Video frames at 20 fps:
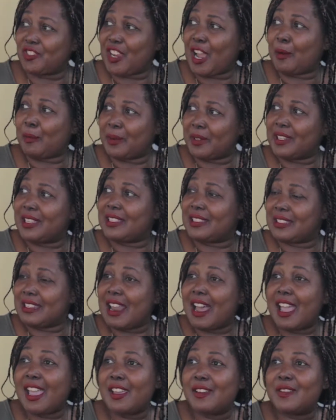Japanese
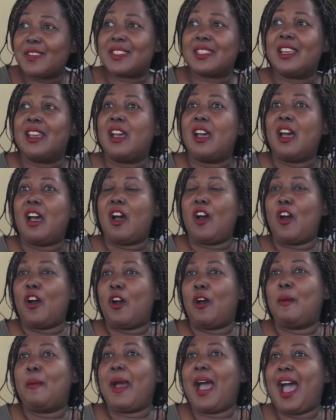knives.
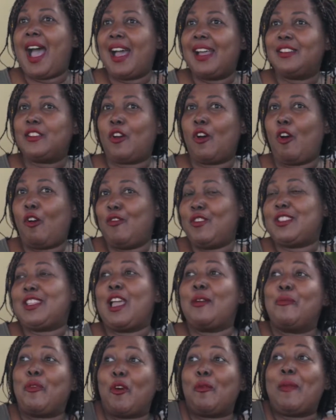And
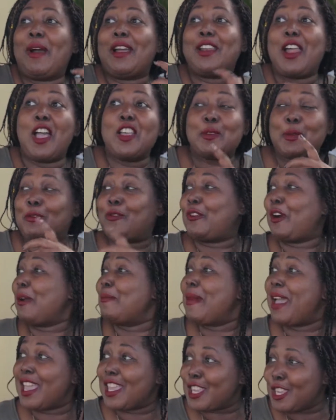obviously I bought my knives before I
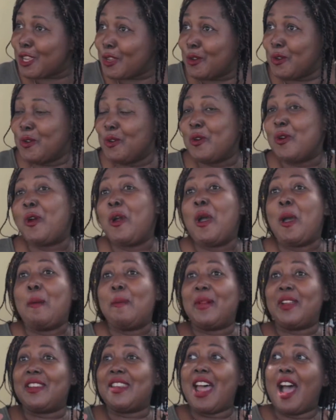met you.
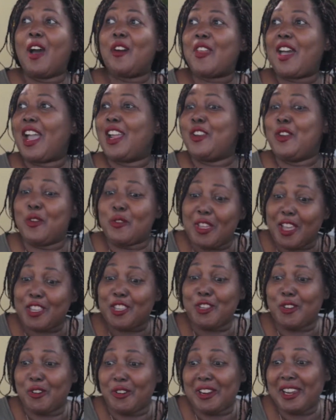But now that I know
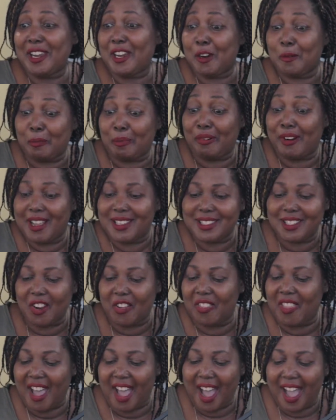that you're here present
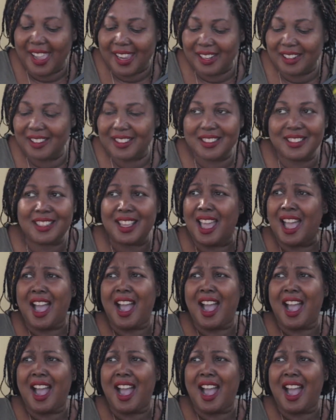on the island,